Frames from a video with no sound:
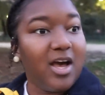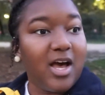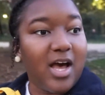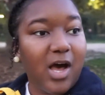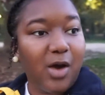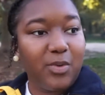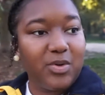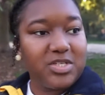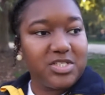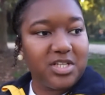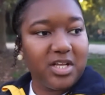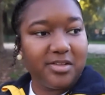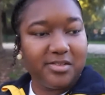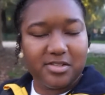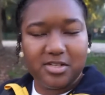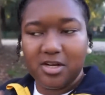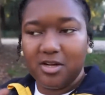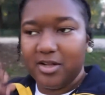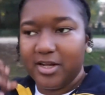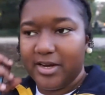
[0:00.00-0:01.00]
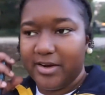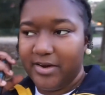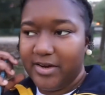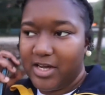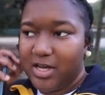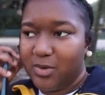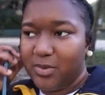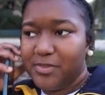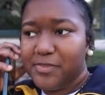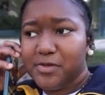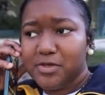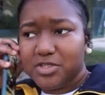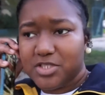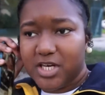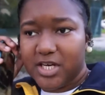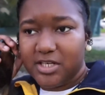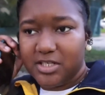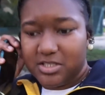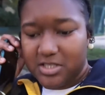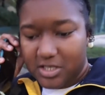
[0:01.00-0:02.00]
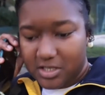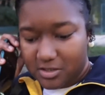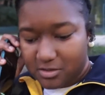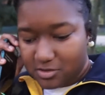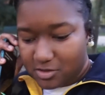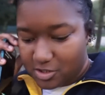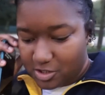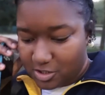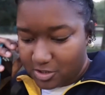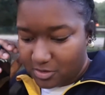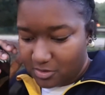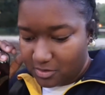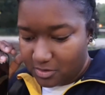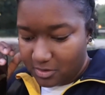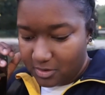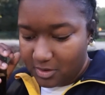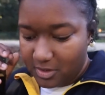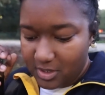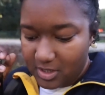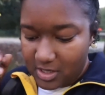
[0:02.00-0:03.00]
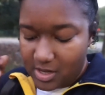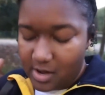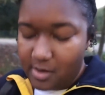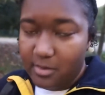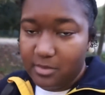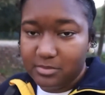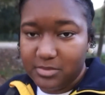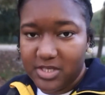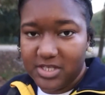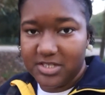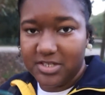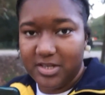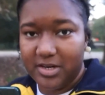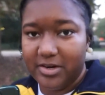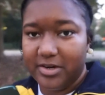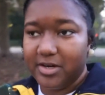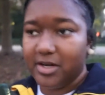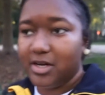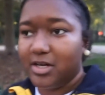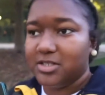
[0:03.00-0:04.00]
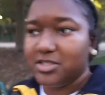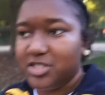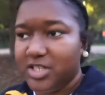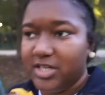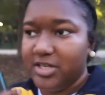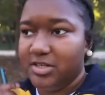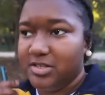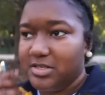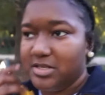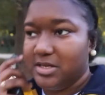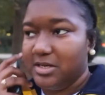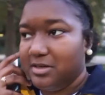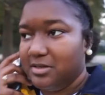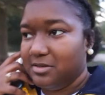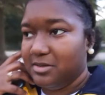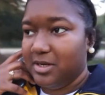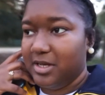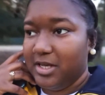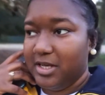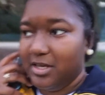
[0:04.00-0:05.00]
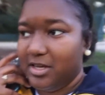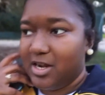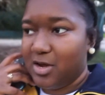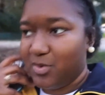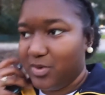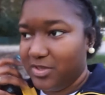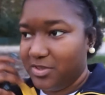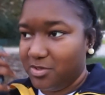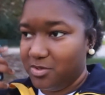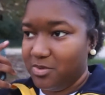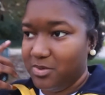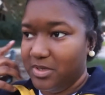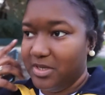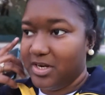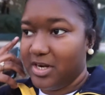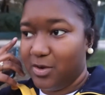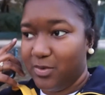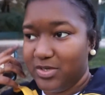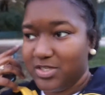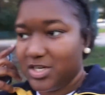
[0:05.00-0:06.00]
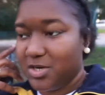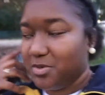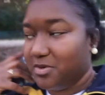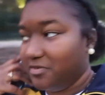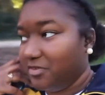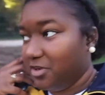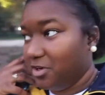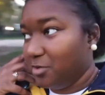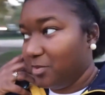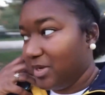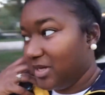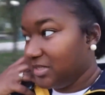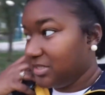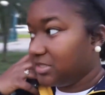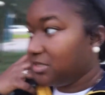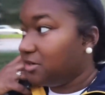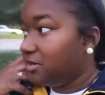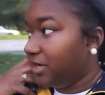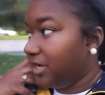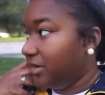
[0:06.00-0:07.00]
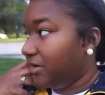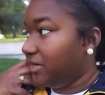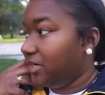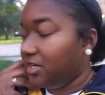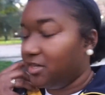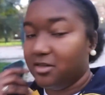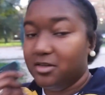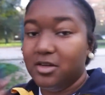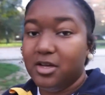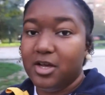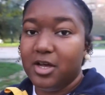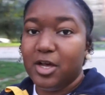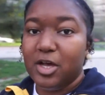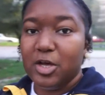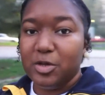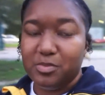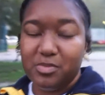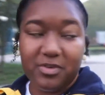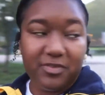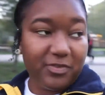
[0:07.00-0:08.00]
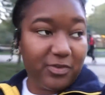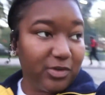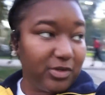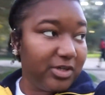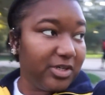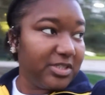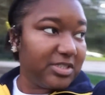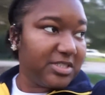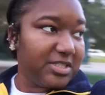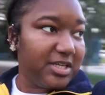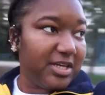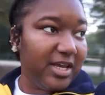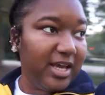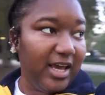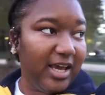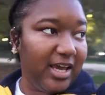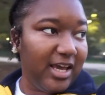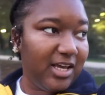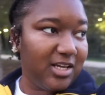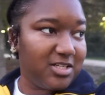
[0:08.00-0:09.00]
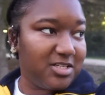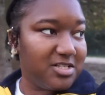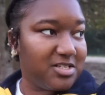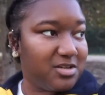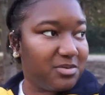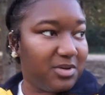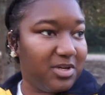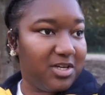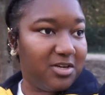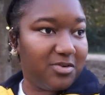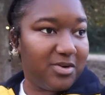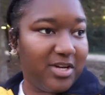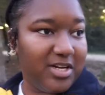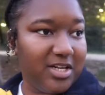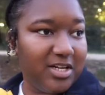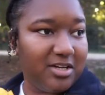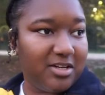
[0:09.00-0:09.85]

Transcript: I wish, like, this whole area, I went through Chinatown too. Yes, an area called Chinatown, and I went through it, and I wish I would have known about this whole area before today, since I'm getting ready